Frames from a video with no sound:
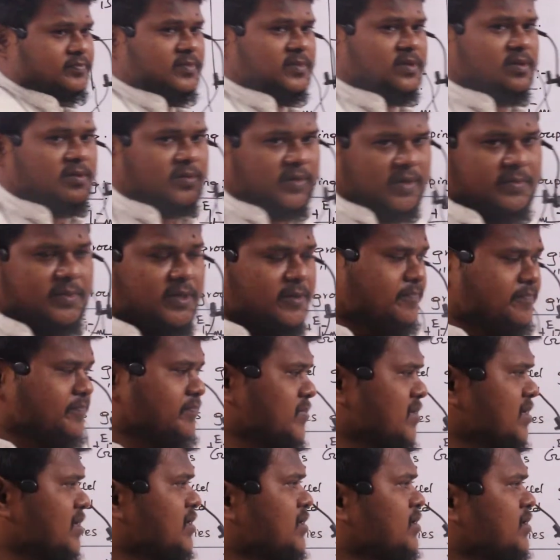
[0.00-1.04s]
Okay, ma?
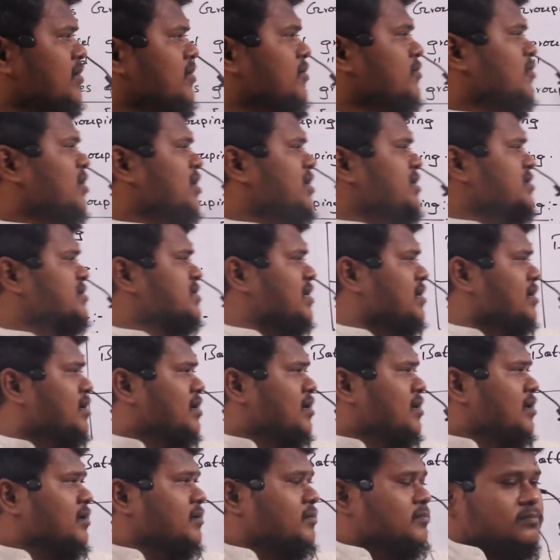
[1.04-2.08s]
What is
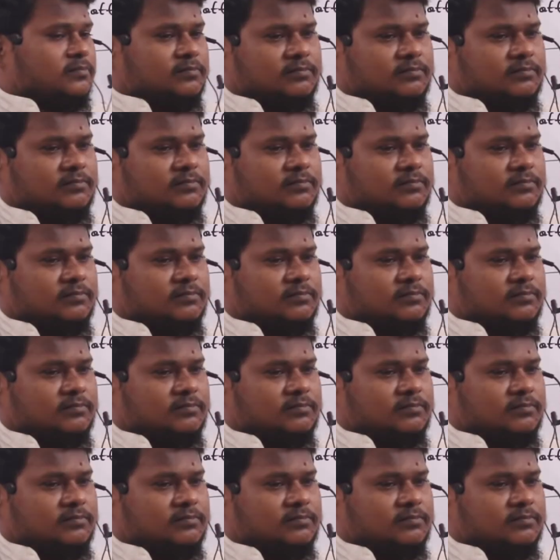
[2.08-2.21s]
NR?